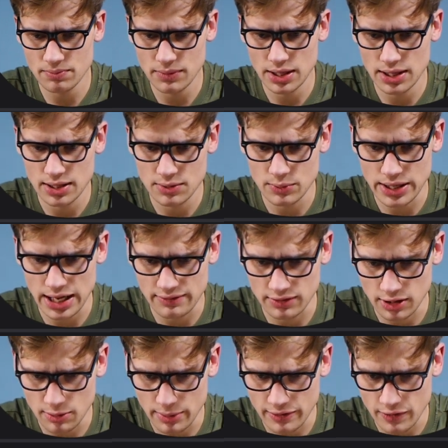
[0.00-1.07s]
And we have a
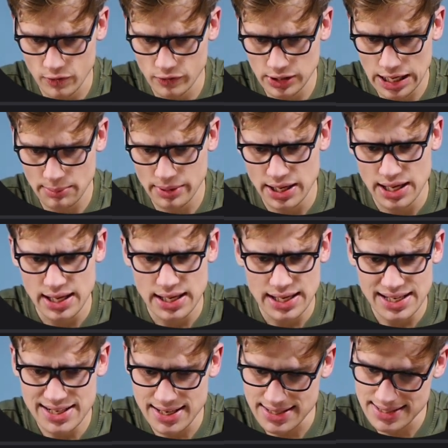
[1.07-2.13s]
little bit of overlap.
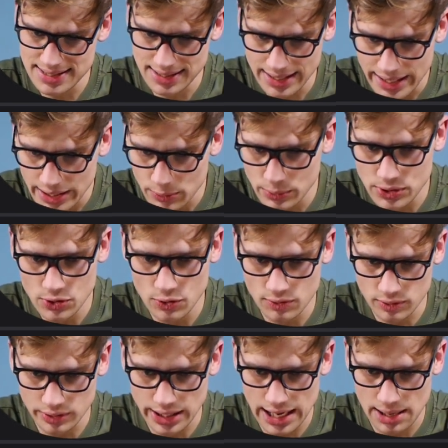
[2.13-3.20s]
It doesn't like when you
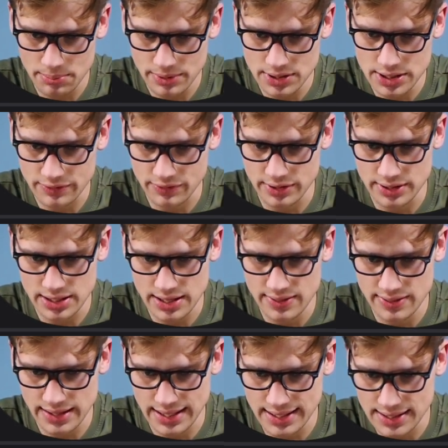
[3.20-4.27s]
overlap different
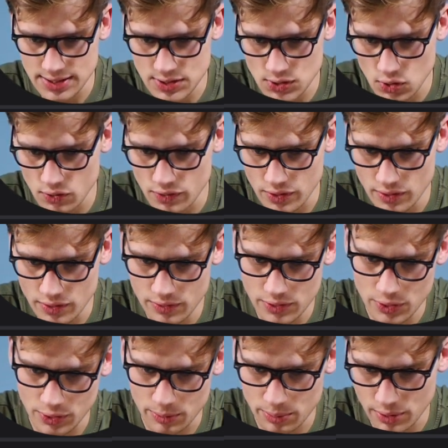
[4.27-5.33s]
things over
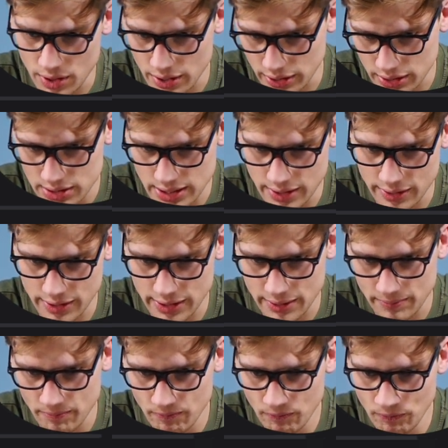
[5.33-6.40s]
your product area.
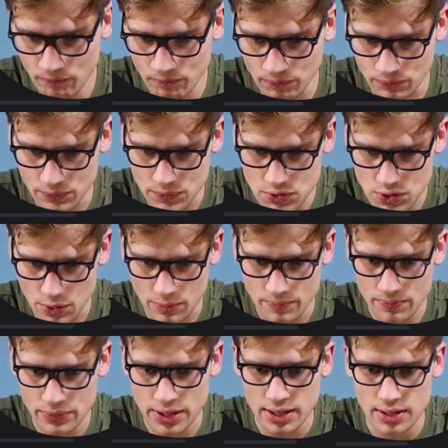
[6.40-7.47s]
So
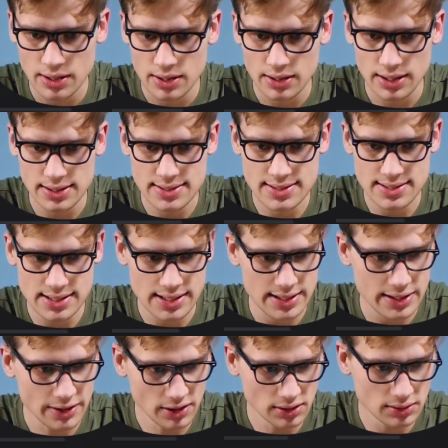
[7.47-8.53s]
let's see
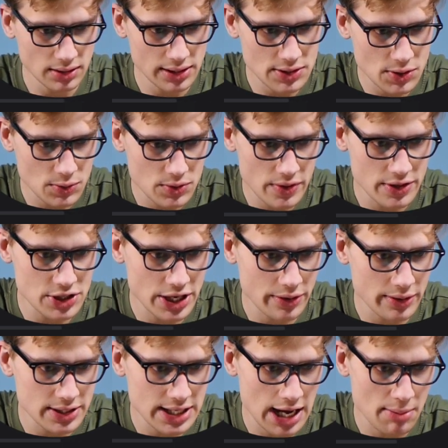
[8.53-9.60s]
here. Let's go to the
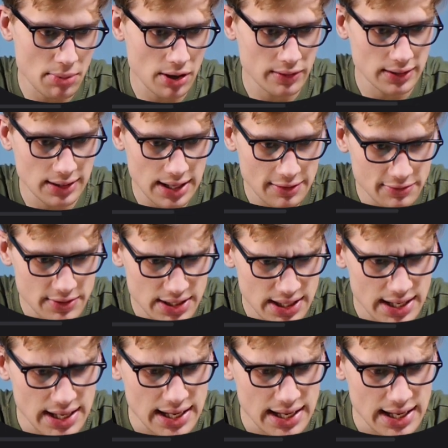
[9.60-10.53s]
Generate tab on the left.